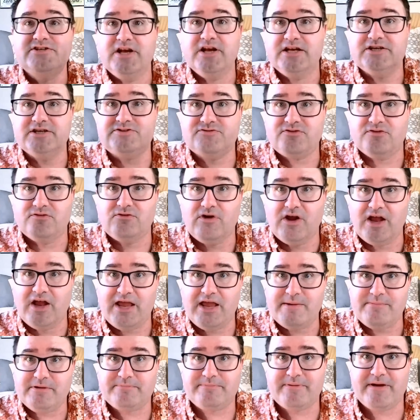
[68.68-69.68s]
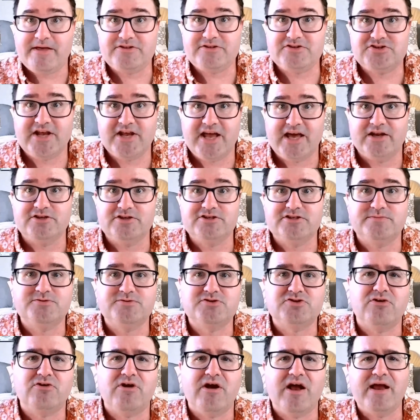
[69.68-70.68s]
just for Ryan McBeth channel
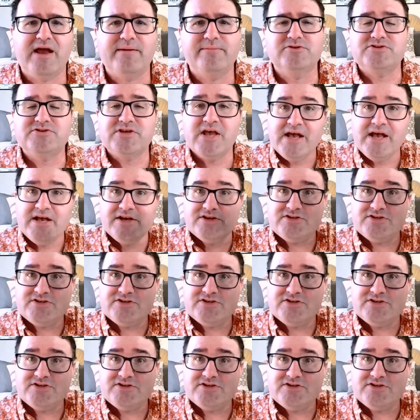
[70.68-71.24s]
subscribers.